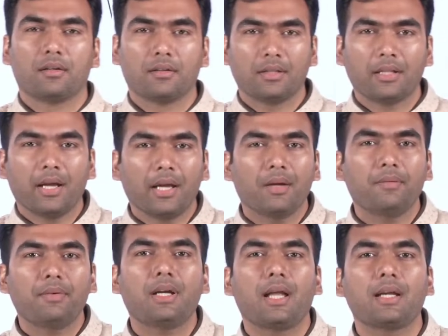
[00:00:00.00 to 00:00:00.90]
the
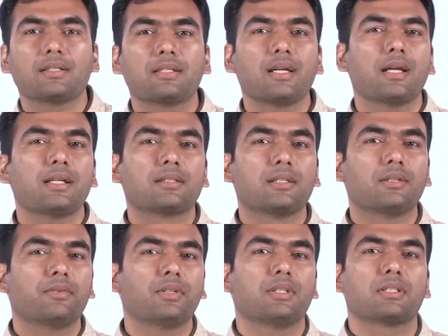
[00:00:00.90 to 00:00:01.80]
AVDIC has
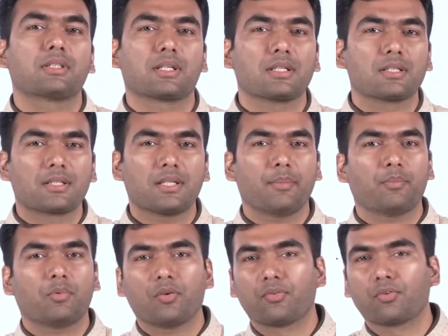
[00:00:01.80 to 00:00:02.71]
given this
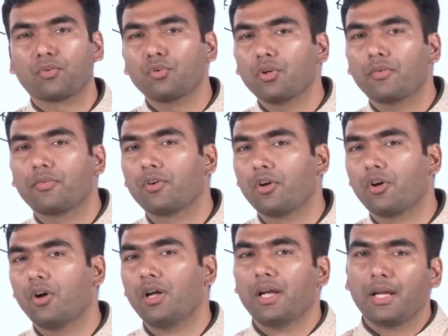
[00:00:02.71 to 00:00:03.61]
concept of rule of
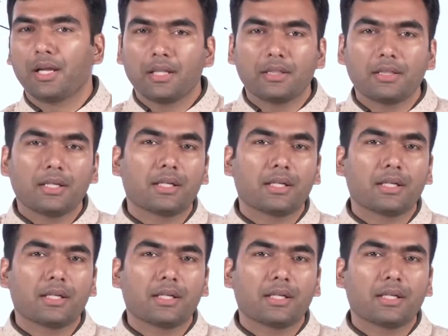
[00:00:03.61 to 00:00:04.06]
law in the